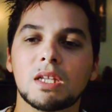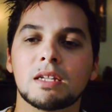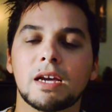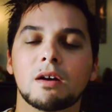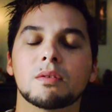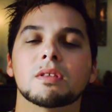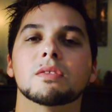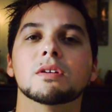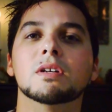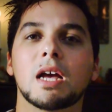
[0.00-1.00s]
Now, the
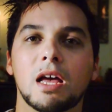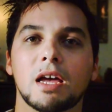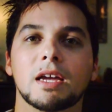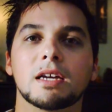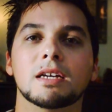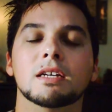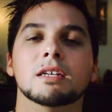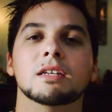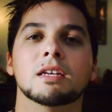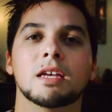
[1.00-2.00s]
third eye
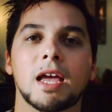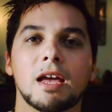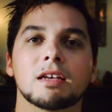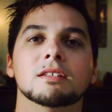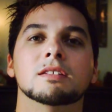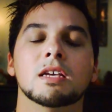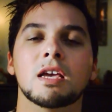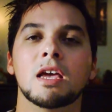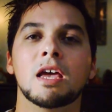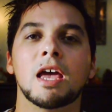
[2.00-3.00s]
as
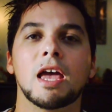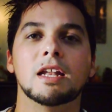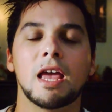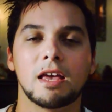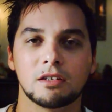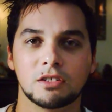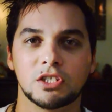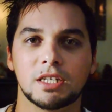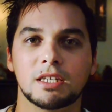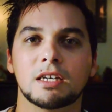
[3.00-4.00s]
an
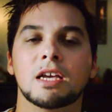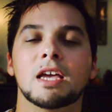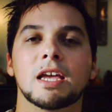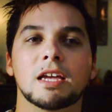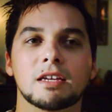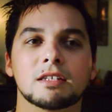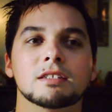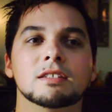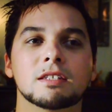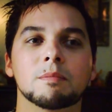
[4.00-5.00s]
energy
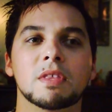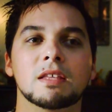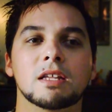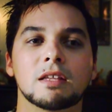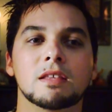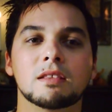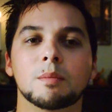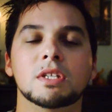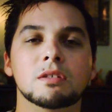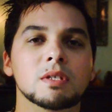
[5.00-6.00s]
is something that I think that
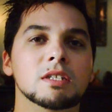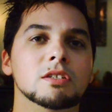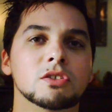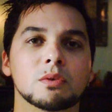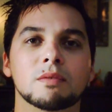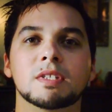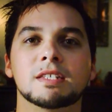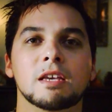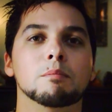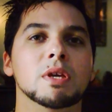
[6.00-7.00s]
we do need to sort of
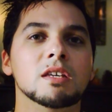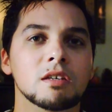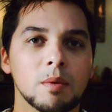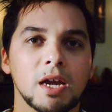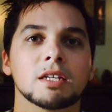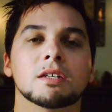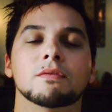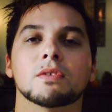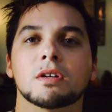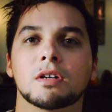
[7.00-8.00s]
disambiguate
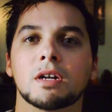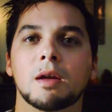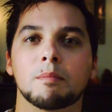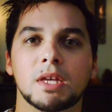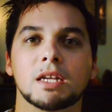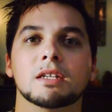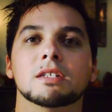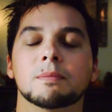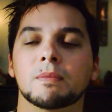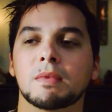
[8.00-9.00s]
for a
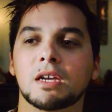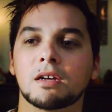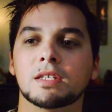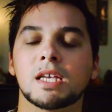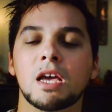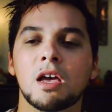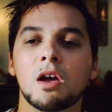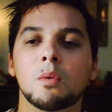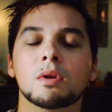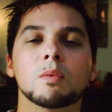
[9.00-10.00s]
minute because
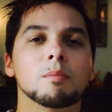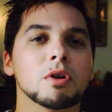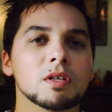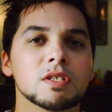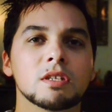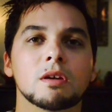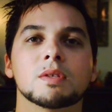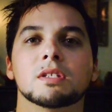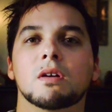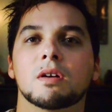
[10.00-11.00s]
when a person
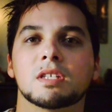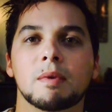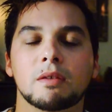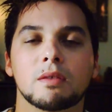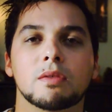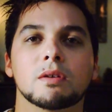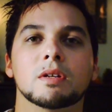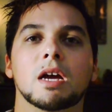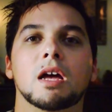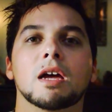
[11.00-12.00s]
goes and talks about the
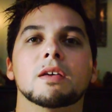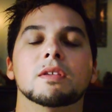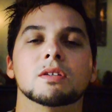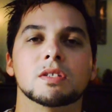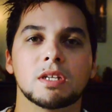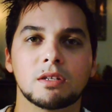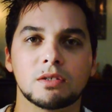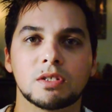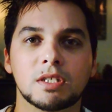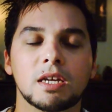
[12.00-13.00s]
third eye, there's an
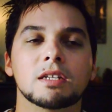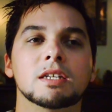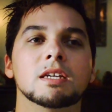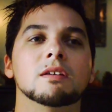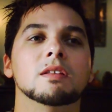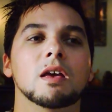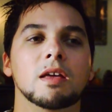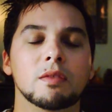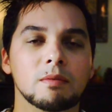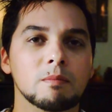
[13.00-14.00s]
understanding
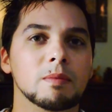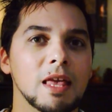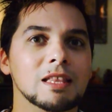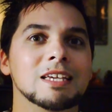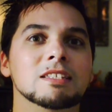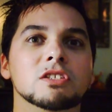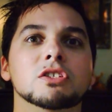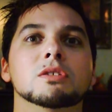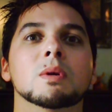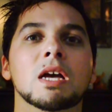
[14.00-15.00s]
and um, that leads
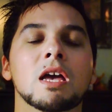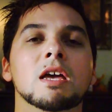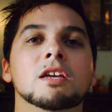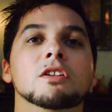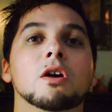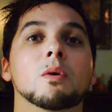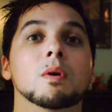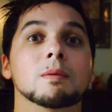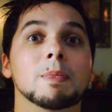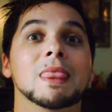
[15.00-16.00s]
to, you
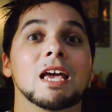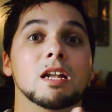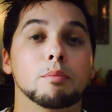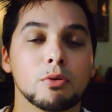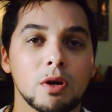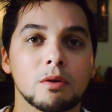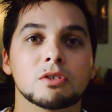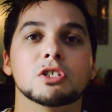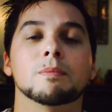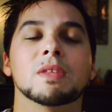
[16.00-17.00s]
know, an
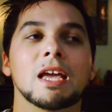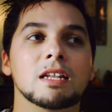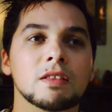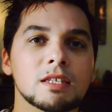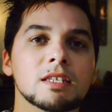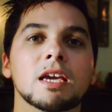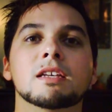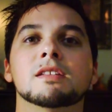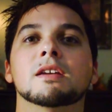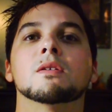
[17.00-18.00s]
approach. And in this
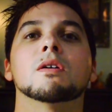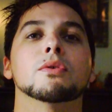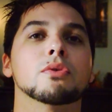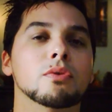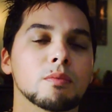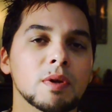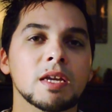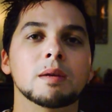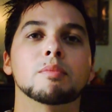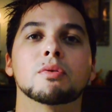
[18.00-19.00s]
case, there are
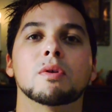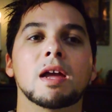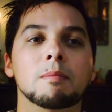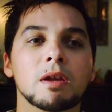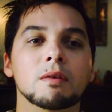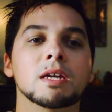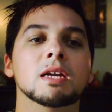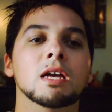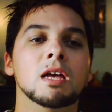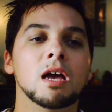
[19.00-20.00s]
three
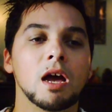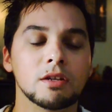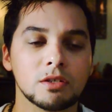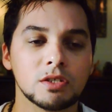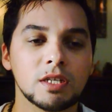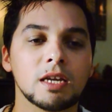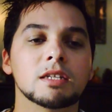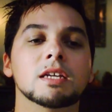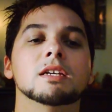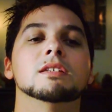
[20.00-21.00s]
primary
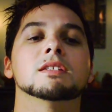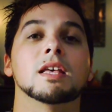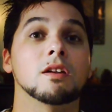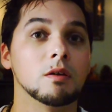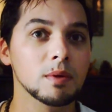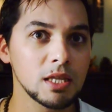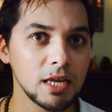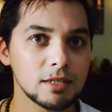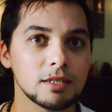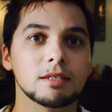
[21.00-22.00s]
understandings that are
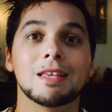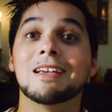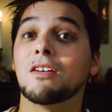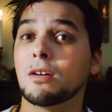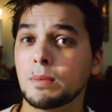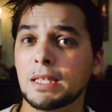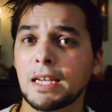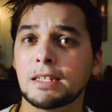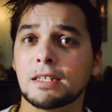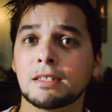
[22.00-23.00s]
related. They are
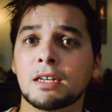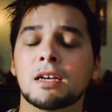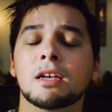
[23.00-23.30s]
related.